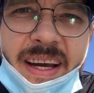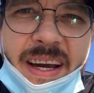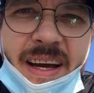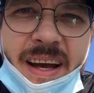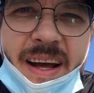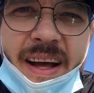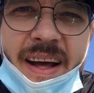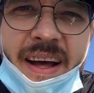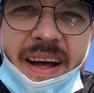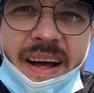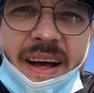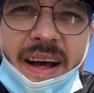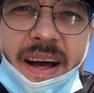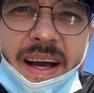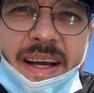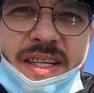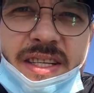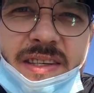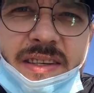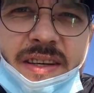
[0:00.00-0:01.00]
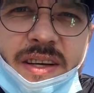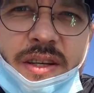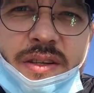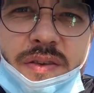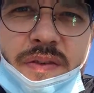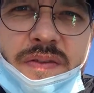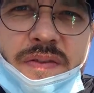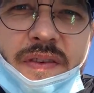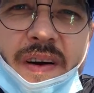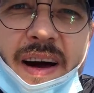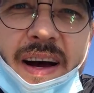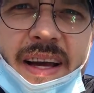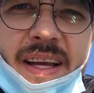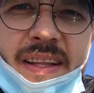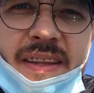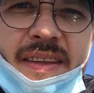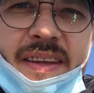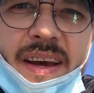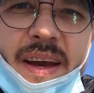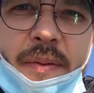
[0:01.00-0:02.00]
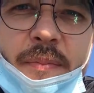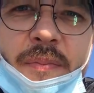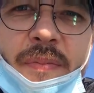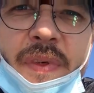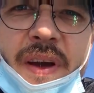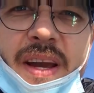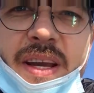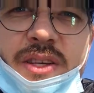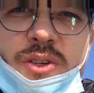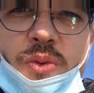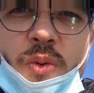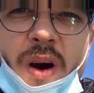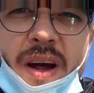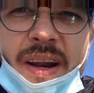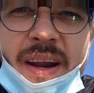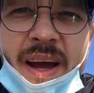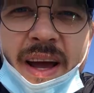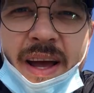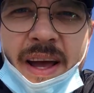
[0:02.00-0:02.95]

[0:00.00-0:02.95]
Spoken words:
I just need to find them. There's one.